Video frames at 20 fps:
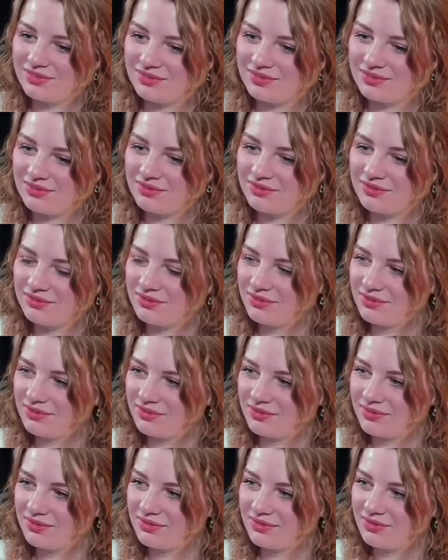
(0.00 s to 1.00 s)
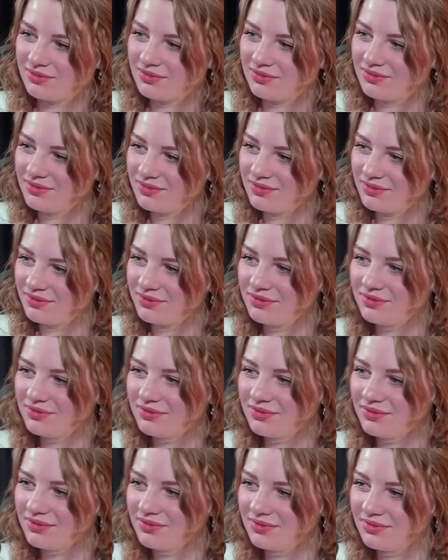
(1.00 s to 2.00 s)

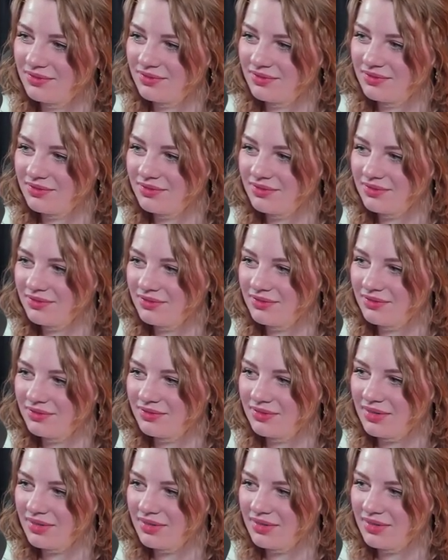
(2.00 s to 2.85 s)
No words are spoken by the person on screen.